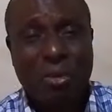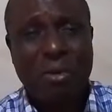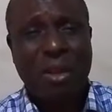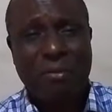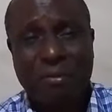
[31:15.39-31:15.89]
to
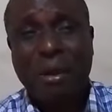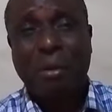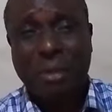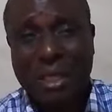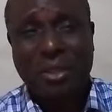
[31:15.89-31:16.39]
their
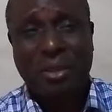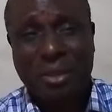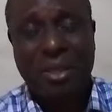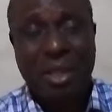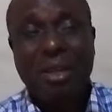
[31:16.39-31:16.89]

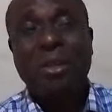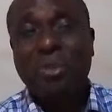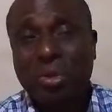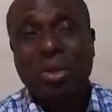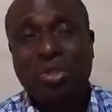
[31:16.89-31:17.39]
foundations
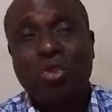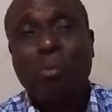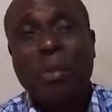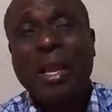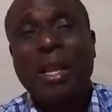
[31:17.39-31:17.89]
just to
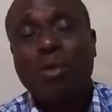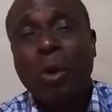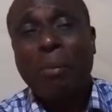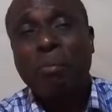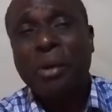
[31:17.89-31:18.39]
make
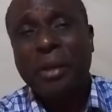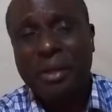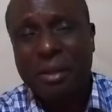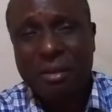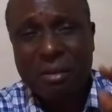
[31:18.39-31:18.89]
one point